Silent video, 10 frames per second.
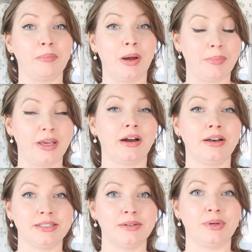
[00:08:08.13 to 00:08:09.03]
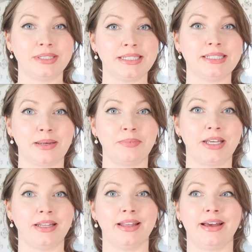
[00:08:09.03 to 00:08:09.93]
but because it wasn't
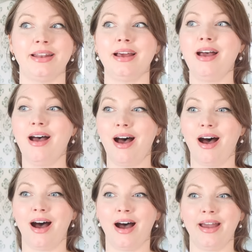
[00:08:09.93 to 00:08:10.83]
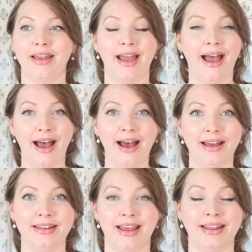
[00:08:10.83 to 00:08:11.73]
something that I
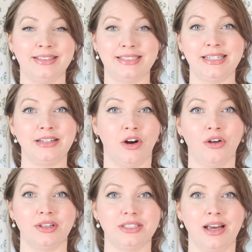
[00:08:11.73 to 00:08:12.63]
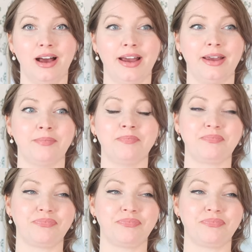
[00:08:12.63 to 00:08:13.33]
had and did all the time,